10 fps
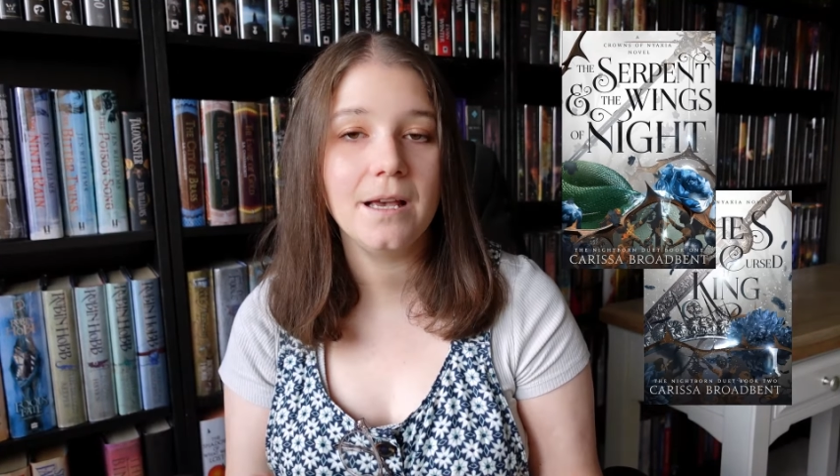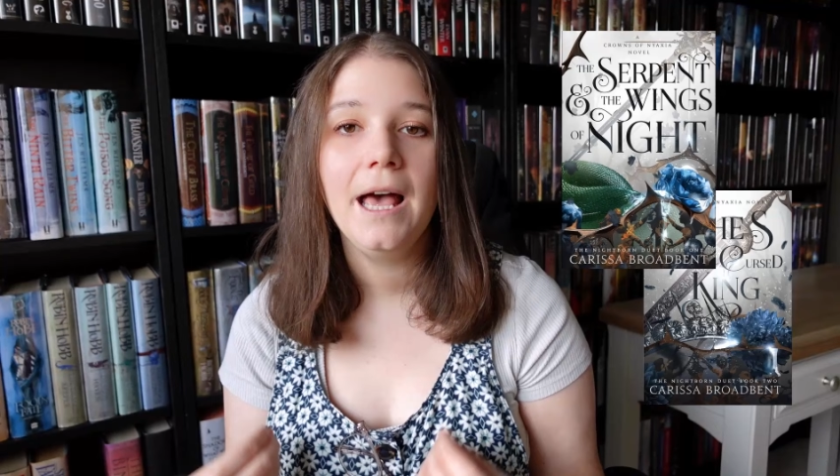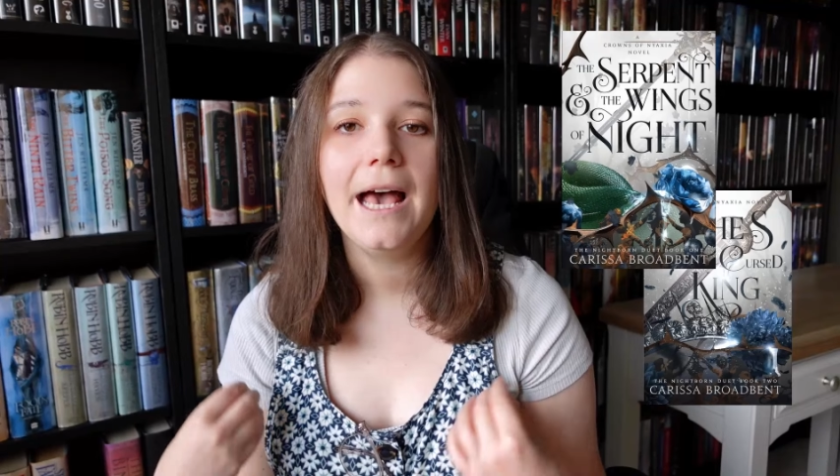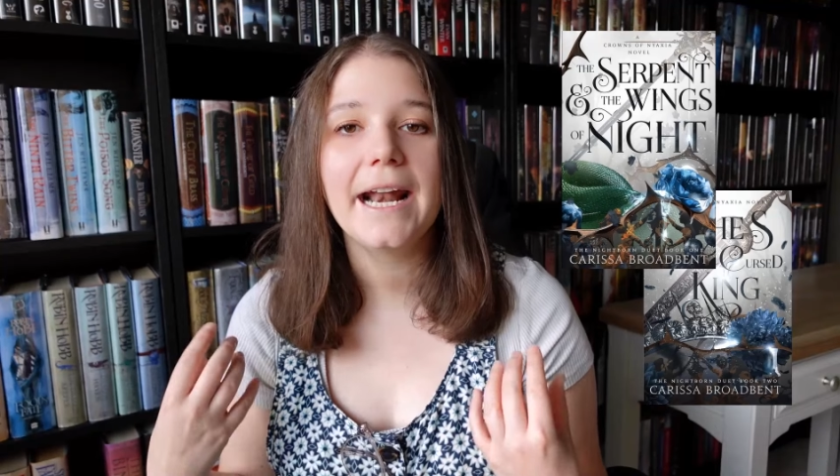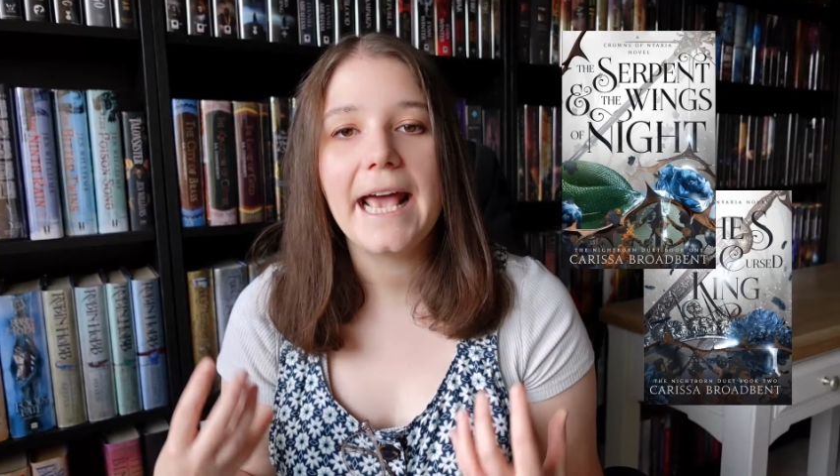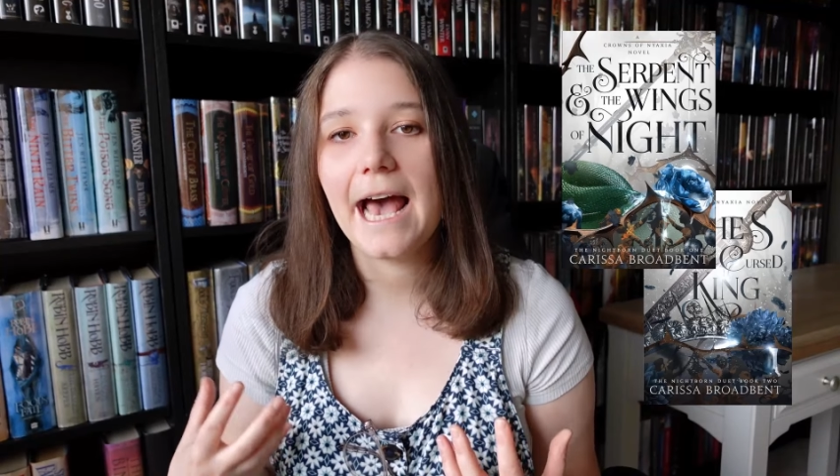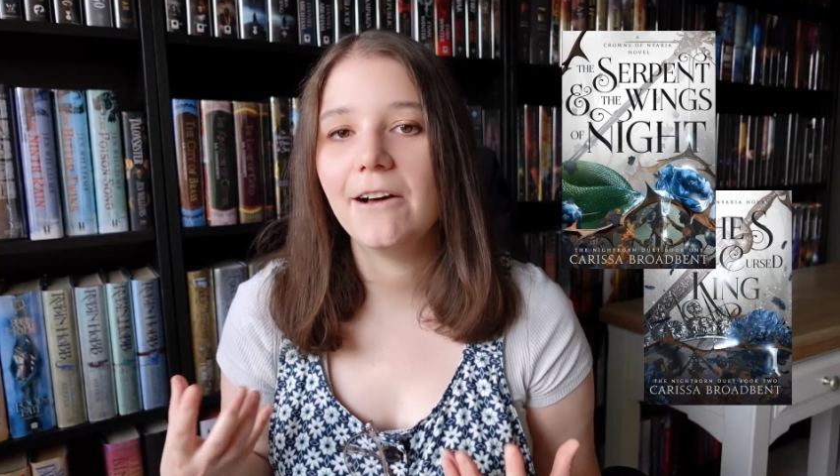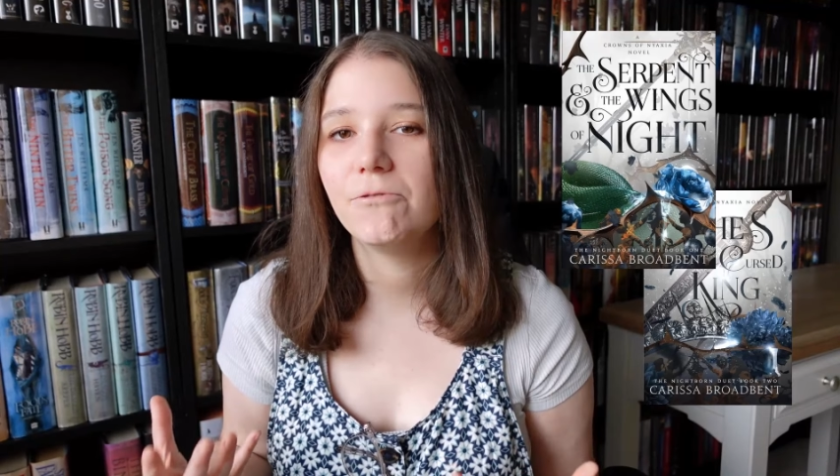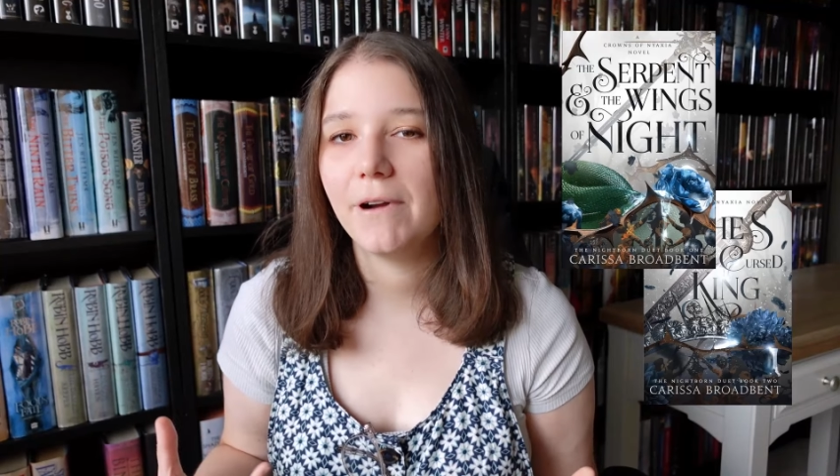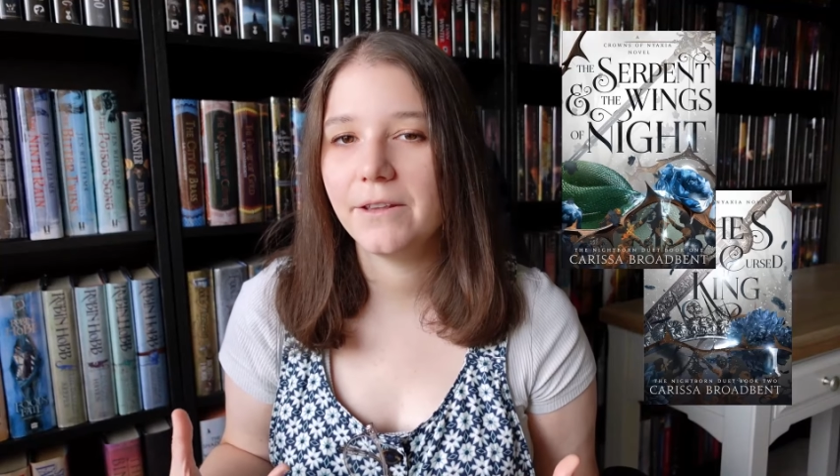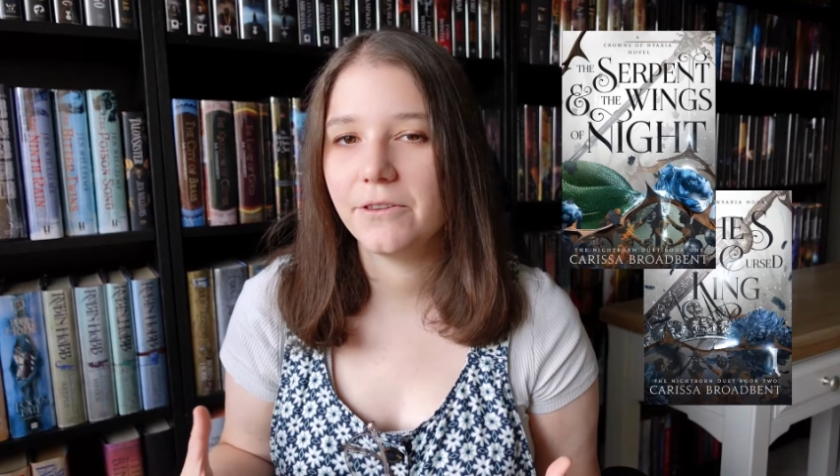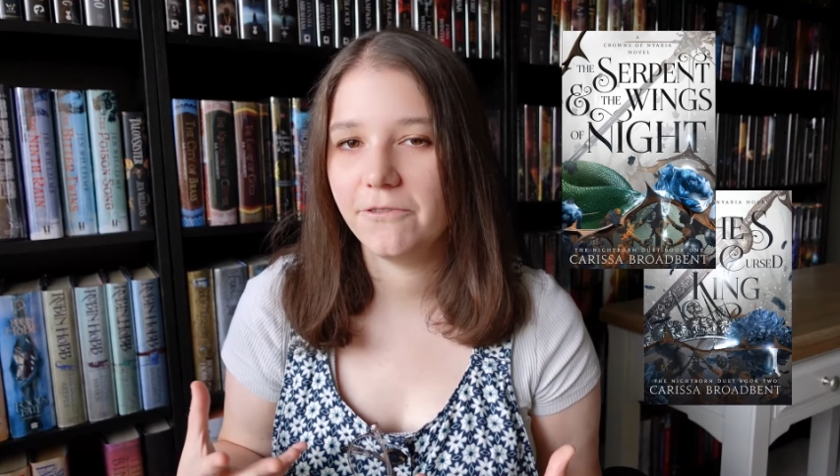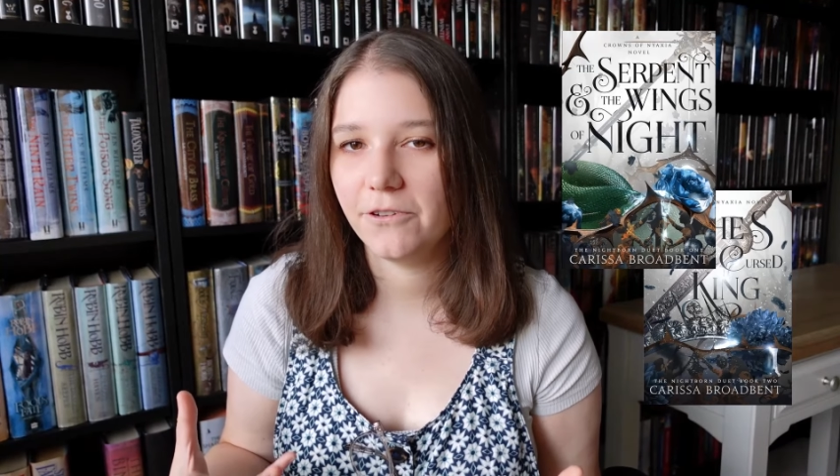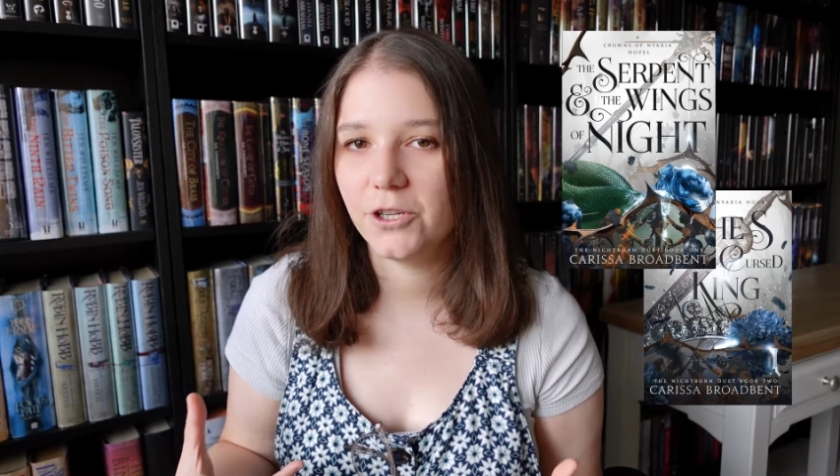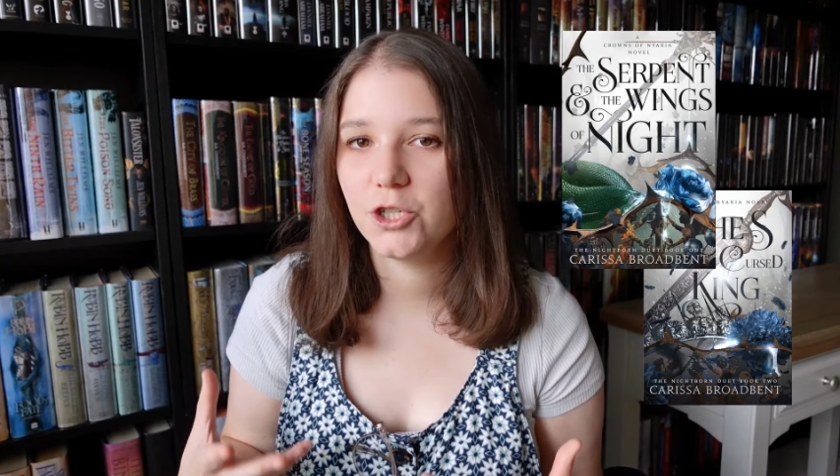and I have read the
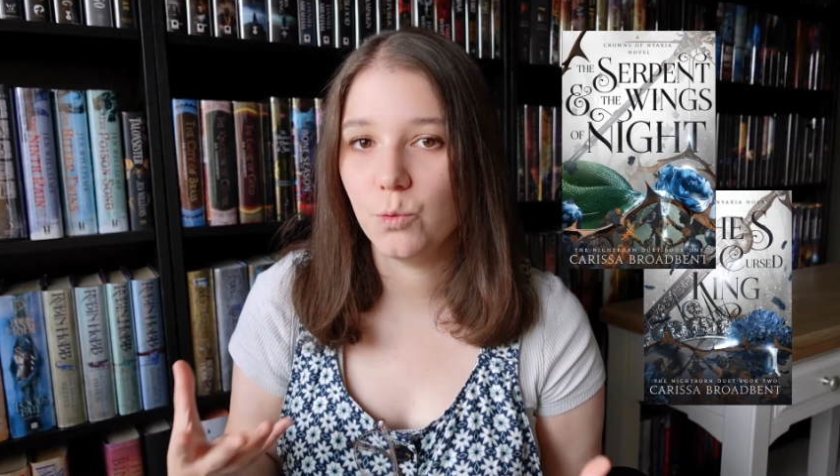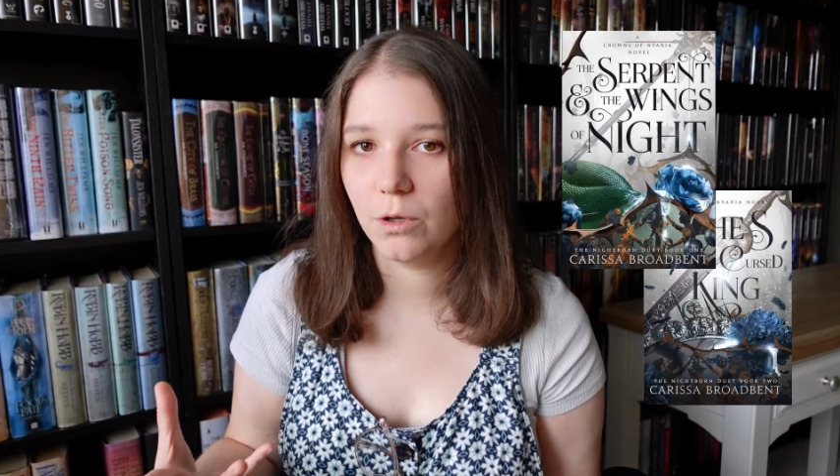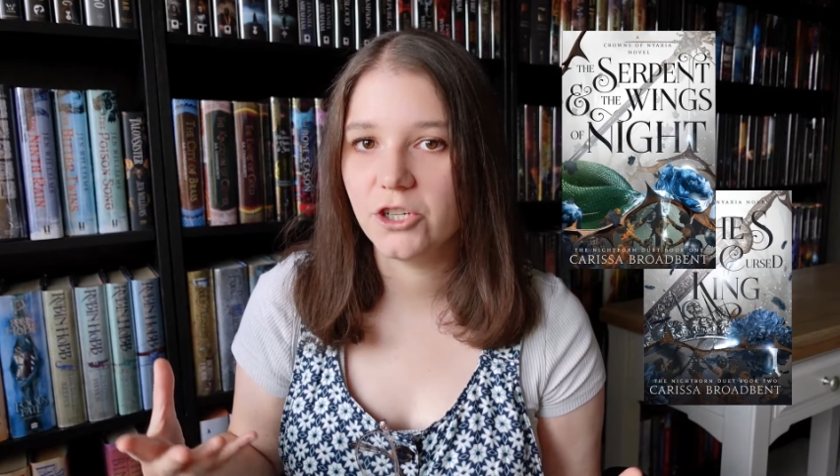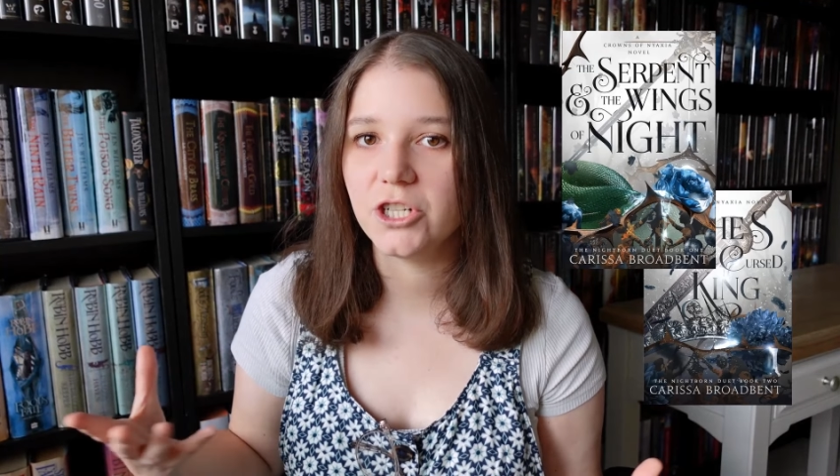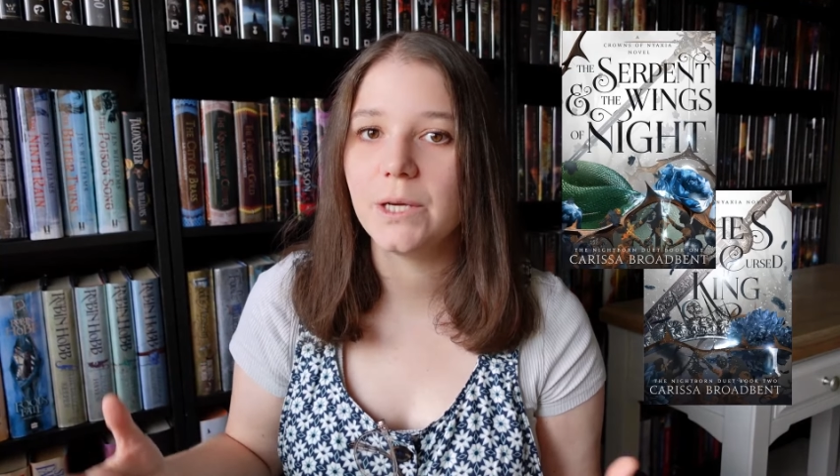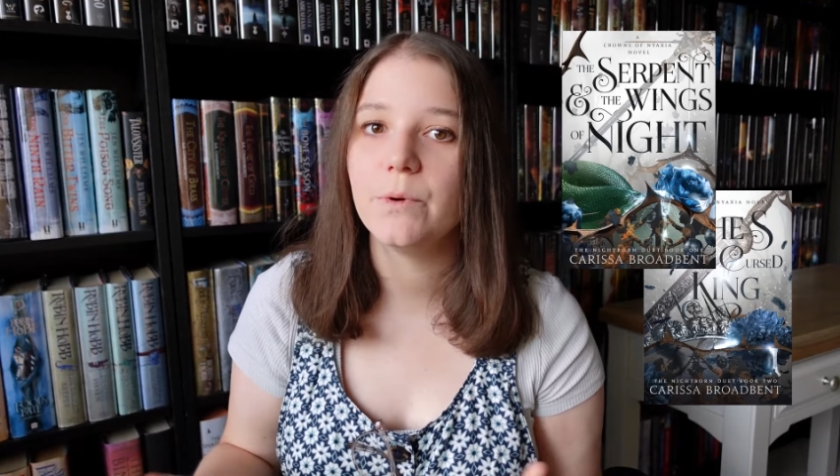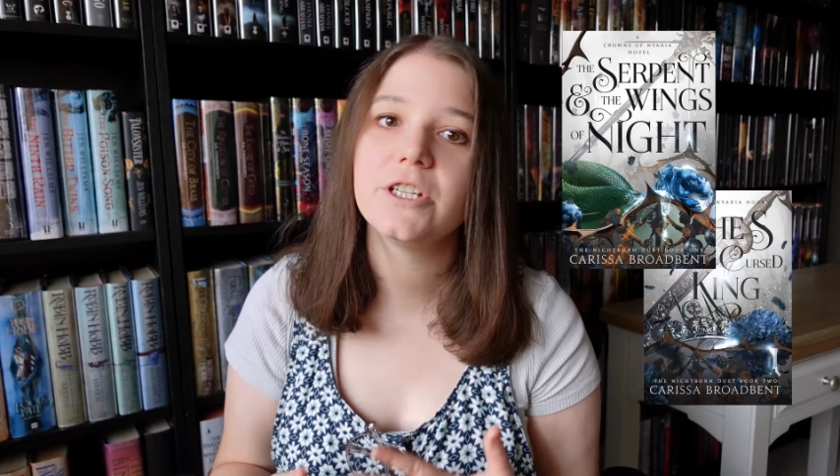first duology,